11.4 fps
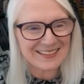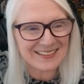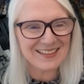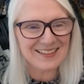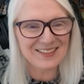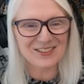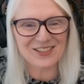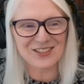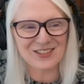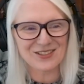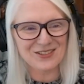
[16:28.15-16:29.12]
and their
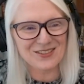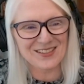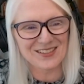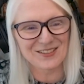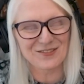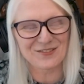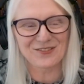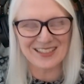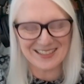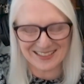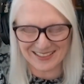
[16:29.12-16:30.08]
shoes and their
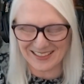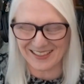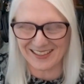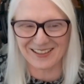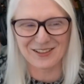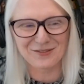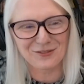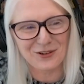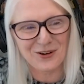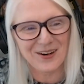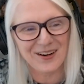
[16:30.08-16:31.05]
feet sticking to the
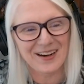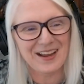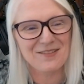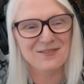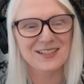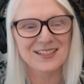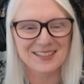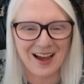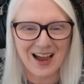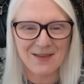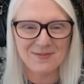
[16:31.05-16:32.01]
floor. And every
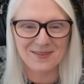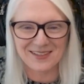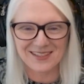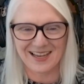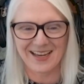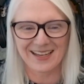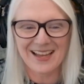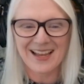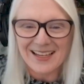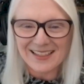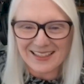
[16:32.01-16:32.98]
time it was like
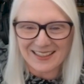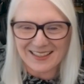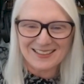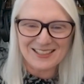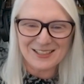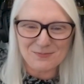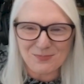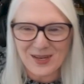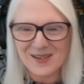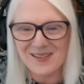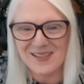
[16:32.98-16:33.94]
just
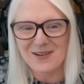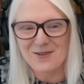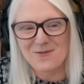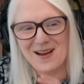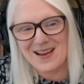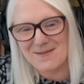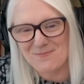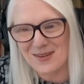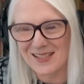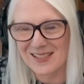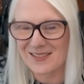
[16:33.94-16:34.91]
peeling away a
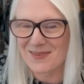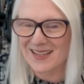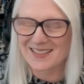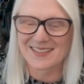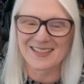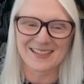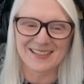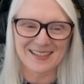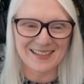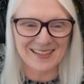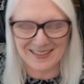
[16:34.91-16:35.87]
piece of my
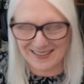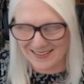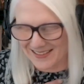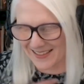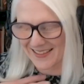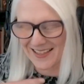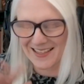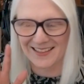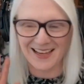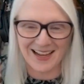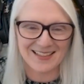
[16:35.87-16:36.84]
dignity. And I was just
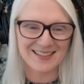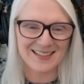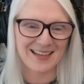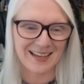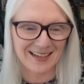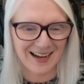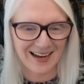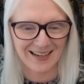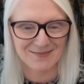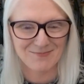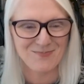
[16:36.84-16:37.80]
like, that's it.
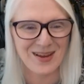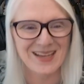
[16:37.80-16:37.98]
I